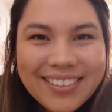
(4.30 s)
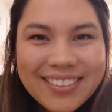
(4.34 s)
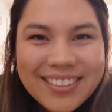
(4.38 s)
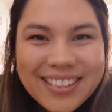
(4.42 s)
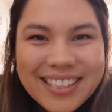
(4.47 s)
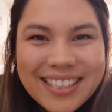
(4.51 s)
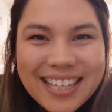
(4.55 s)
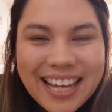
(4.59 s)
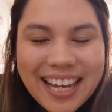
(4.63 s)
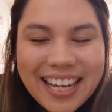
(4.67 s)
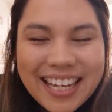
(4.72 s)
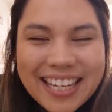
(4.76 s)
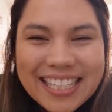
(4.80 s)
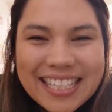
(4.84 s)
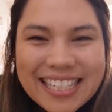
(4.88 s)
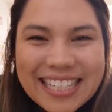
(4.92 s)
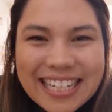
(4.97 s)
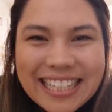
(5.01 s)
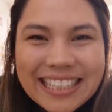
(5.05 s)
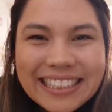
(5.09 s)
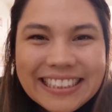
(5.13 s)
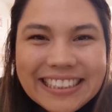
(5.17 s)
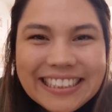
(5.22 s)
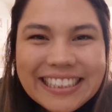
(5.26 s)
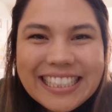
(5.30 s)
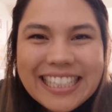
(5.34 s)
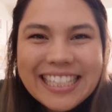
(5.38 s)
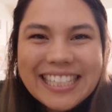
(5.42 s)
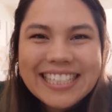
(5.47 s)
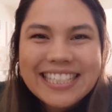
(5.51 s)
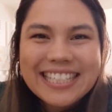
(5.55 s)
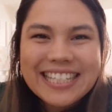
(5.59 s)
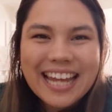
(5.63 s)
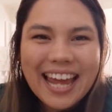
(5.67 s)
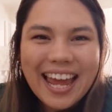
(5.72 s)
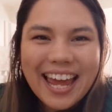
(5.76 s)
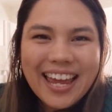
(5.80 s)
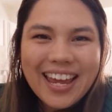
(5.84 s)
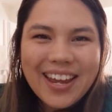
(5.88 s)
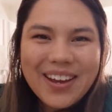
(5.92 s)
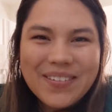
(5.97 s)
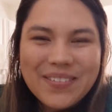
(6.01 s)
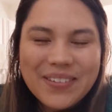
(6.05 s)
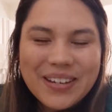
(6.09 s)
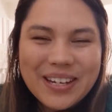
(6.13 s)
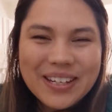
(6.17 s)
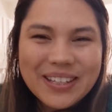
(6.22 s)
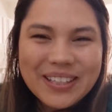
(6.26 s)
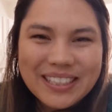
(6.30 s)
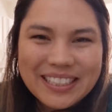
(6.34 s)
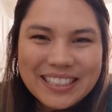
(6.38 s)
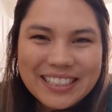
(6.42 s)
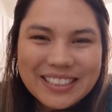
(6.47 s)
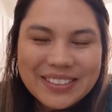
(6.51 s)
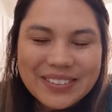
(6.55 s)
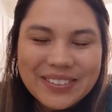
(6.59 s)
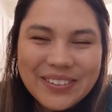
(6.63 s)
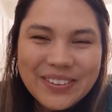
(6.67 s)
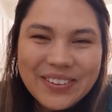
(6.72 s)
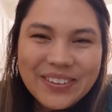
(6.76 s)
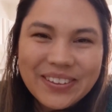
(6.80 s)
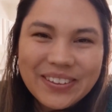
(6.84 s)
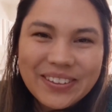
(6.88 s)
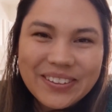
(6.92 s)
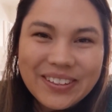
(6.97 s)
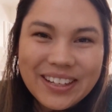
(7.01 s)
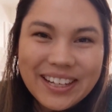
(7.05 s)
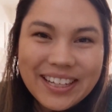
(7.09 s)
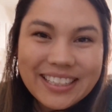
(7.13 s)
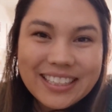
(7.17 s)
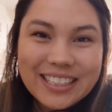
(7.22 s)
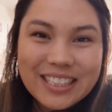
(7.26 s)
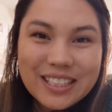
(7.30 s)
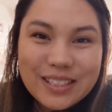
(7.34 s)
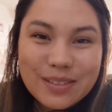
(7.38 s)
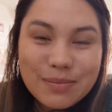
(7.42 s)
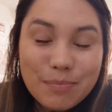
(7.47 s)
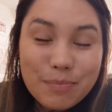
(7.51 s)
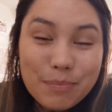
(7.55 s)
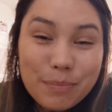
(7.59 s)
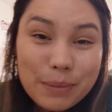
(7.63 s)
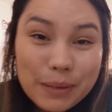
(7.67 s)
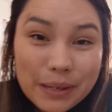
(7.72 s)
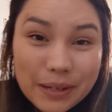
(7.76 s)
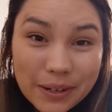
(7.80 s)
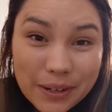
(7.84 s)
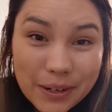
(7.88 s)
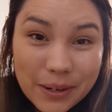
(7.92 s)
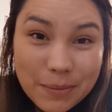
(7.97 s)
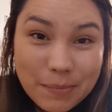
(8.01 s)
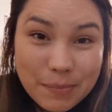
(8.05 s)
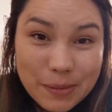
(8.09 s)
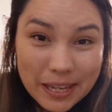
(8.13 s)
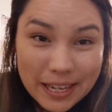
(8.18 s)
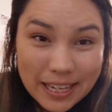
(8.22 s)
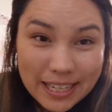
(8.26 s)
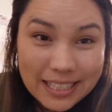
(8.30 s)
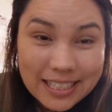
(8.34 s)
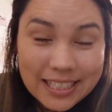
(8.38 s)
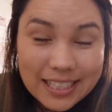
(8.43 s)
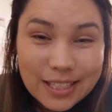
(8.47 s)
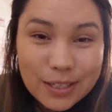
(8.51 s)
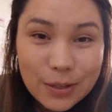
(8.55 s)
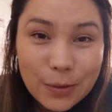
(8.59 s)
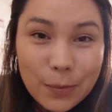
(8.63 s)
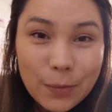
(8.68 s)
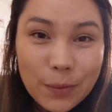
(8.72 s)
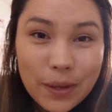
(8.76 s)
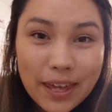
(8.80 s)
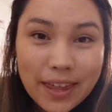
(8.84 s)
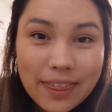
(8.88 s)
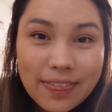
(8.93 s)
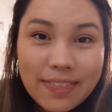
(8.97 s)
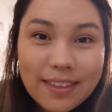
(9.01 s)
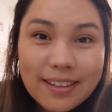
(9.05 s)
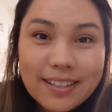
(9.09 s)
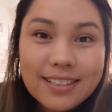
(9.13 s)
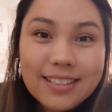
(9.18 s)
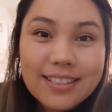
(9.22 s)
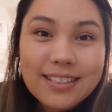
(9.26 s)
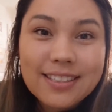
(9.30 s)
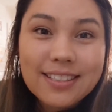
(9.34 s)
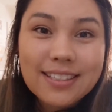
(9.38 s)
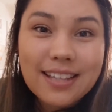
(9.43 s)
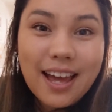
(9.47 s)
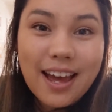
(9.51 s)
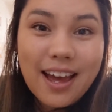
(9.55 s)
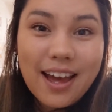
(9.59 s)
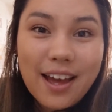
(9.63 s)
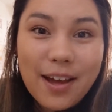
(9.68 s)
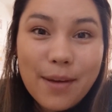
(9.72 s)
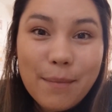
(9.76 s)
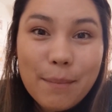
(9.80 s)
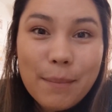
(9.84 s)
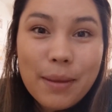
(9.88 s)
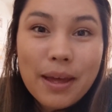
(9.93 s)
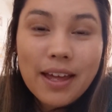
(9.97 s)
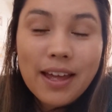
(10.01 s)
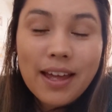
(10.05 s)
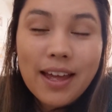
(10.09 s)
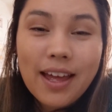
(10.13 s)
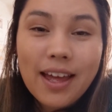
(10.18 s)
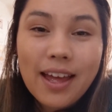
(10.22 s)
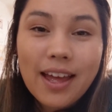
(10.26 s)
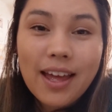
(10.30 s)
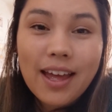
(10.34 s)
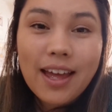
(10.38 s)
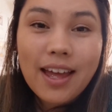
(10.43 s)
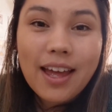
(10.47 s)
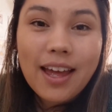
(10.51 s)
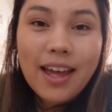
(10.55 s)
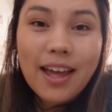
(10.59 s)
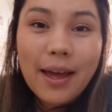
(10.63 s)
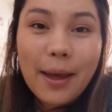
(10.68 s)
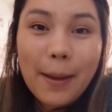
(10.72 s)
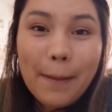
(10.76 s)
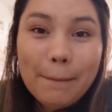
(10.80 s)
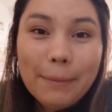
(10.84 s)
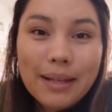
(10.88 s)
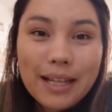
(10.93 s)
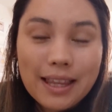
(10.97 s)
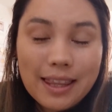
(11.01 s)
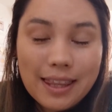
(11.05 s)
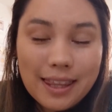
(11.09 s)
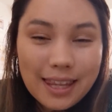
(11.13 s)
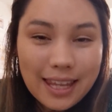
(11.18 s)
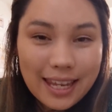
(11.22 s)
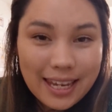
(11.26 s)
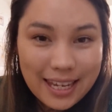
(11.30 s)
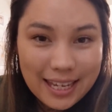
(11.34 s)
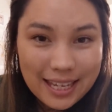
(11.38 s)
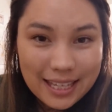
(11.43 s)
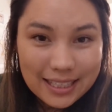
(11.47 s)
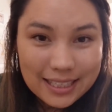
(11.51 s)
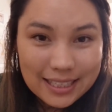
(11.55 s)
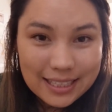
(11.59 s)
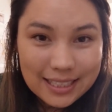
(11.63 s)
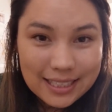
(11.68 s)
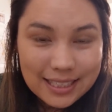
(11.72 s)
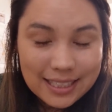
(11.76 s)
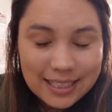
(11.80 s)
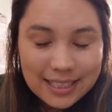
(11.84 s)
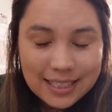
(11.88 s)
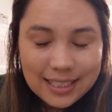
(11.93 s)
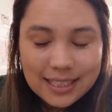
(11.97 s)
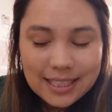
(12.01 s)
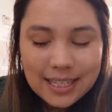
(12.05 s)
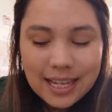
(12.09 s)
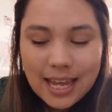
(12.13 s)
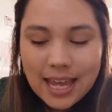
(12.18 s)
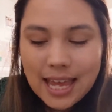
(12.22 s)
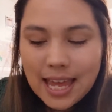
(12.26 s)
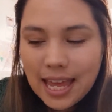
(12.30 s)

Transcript: Hello, scientists. Today we are going to do a little experiment with some plants.